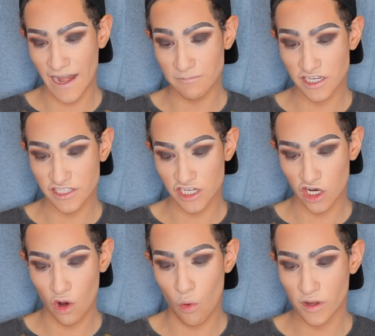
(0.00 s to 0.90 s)
and I'm just gonna
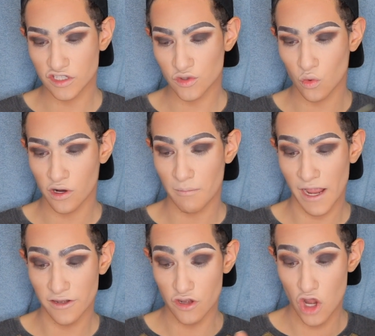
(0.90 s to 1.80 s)
contour
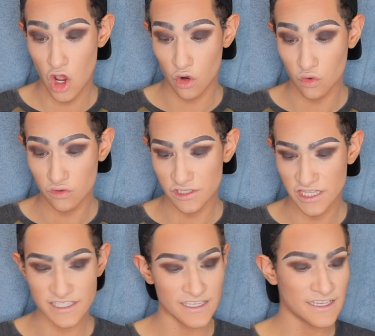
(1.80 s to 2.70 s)
my nose.
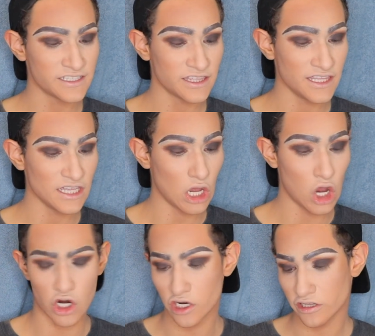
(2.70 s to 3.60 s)
This is the
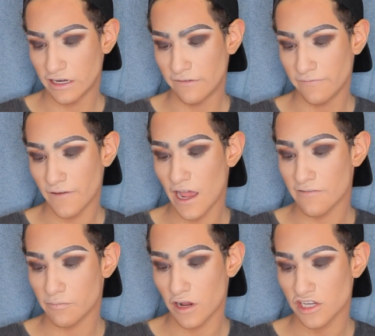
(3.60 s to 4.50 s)

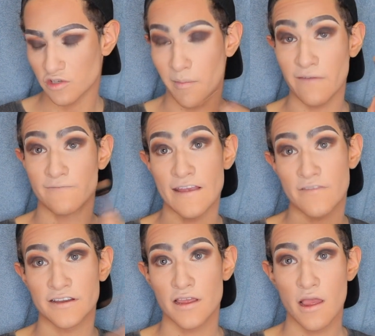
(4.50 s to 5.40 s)
R35 brush, my
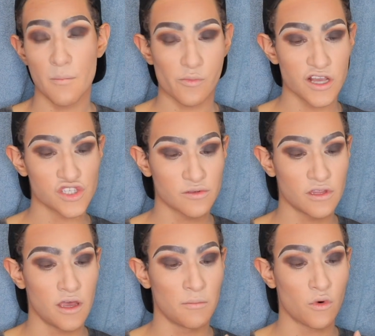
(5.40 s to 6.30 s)
favorite brush from
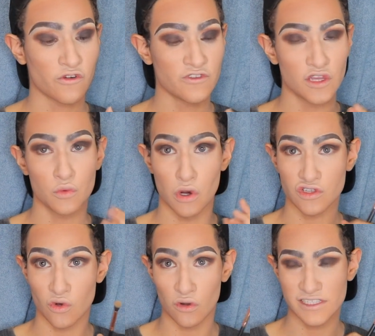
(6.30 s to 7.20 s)
the Morphe
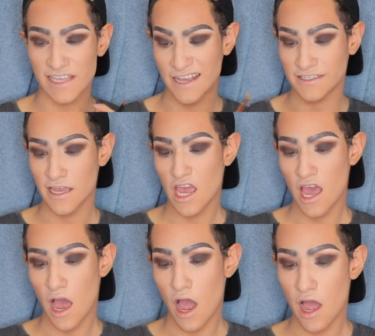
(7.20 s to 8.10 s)
Rose Gold set.
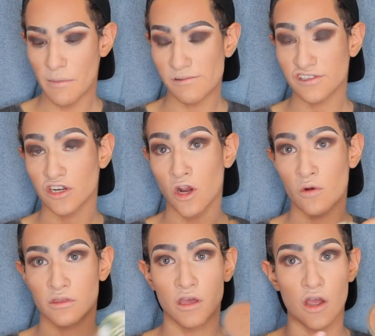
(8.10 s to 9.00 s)
I'm just gonna go
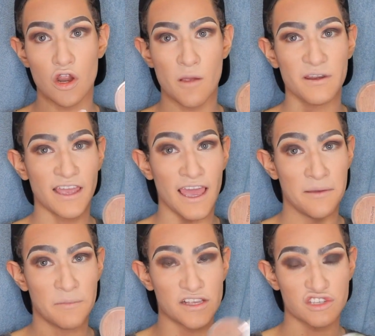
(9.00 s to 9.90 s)
with the Urban
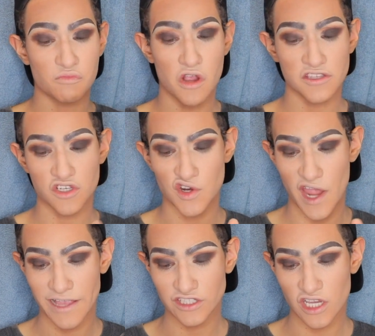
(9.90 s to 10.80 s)
Decay Beach
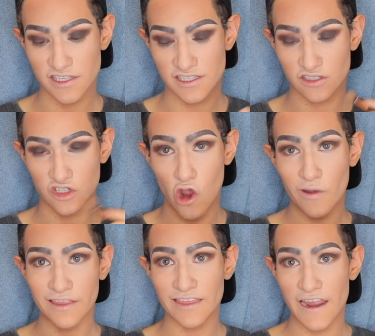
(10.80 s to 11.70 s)
Bronzer and just go
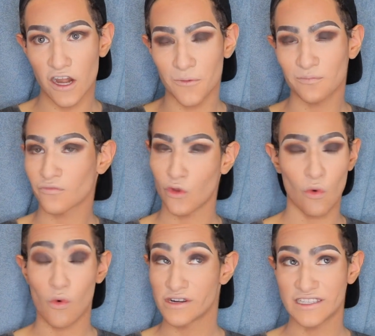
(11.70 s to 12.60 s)
in there.
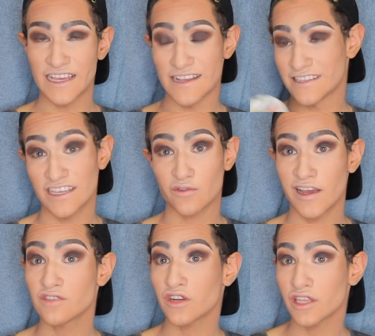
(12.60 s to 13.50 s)
Or did that
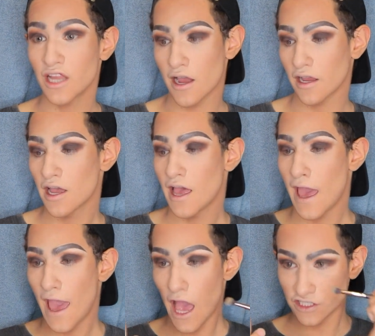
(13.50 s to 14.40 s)
twice for good luck.
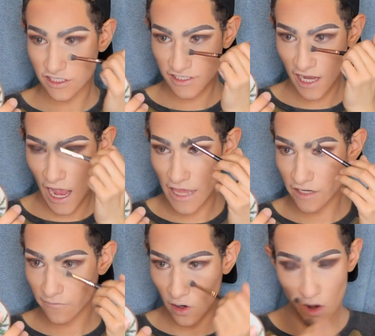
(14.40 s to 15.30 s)
And just kind
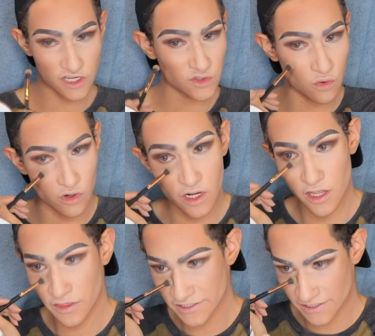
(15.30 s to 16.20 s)
of contour
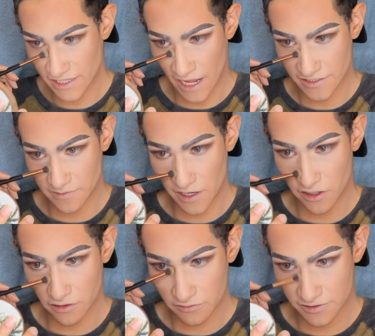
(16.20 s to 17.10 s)
the sides of my
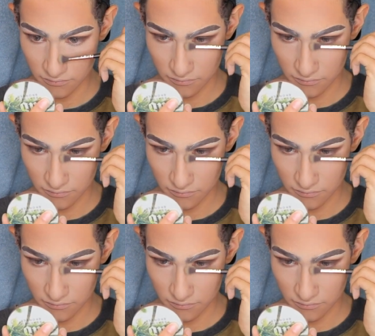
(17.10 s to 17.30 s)
nose.